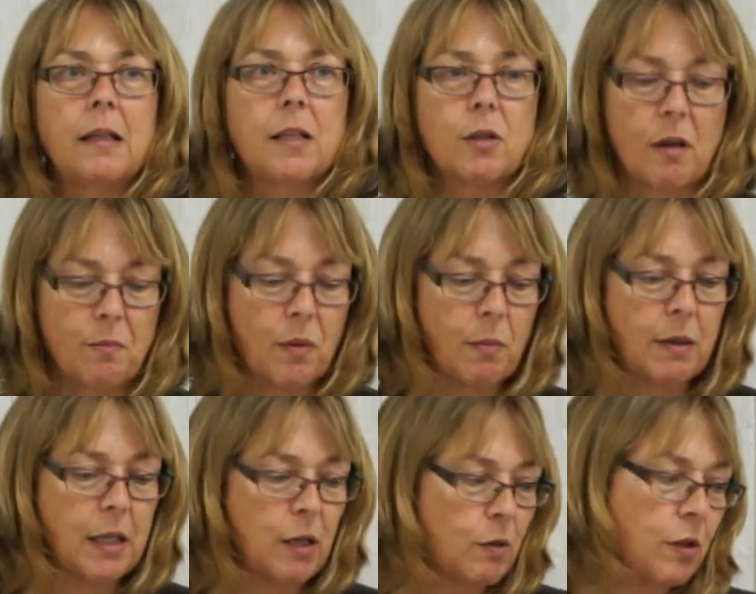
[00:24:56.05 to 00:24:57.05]
So I'd probably
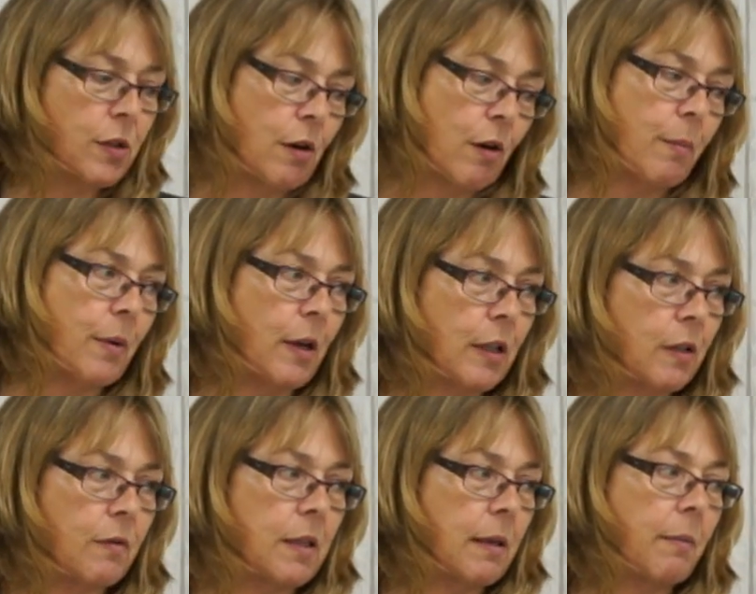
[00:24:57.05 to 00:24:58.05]
use Starburst for
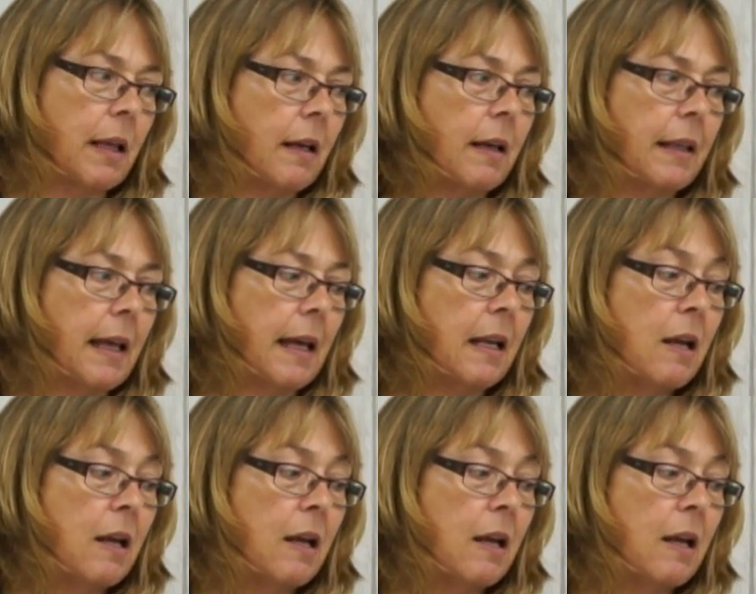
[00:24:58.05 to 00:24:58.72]
something like that.